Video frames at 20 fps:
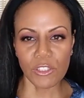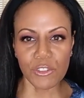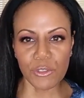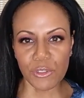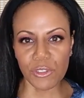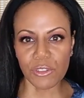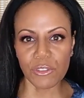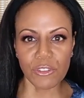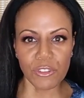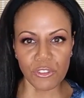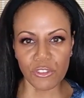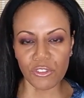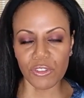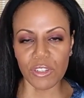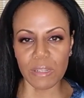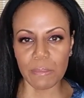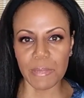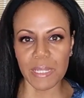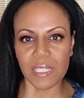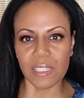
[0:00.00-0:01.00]
do certain
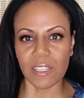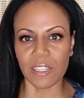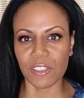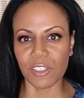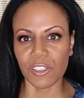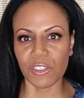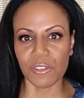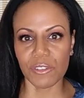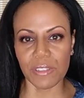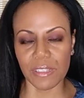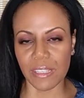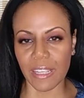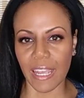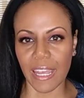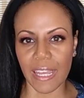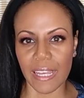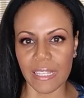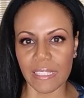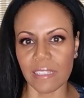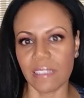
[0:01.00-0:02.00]
treatments on certain
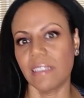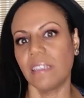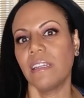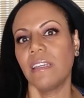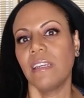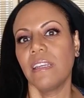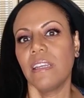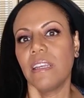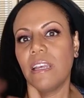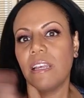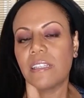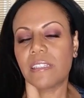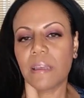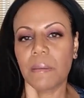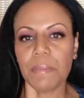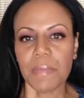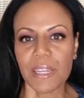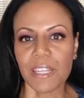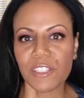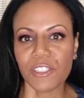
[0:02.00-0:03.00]
days.
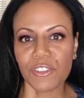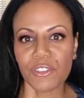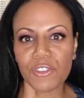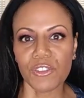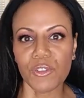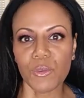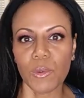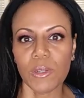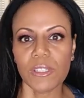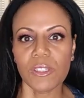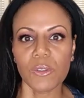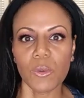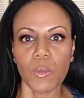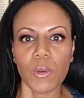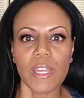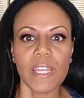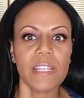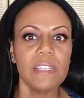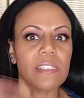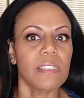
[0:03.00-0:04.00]
Some things you do once a
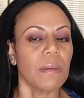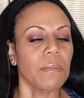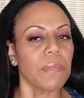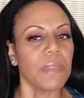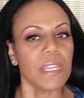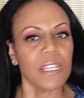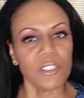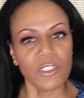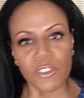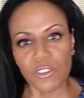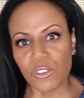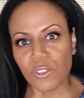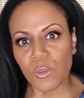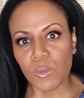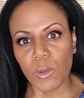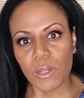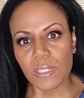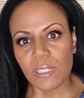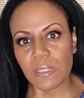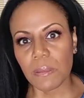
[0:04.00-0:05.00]
week, some things you
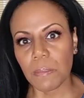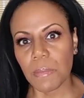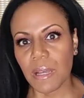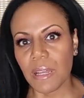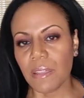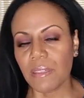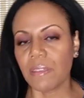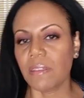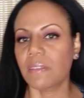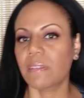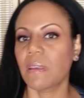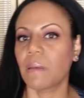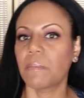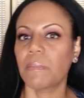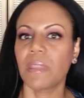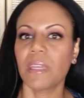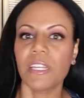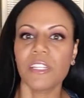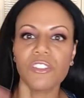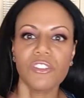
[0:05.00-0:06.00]
do once a month, some
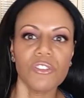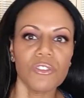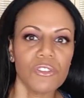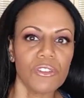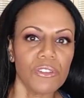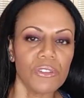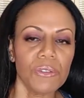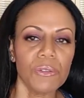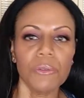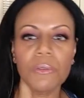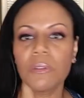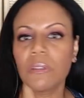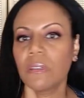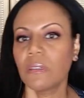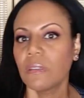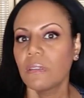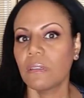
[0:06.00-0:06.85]
things you do,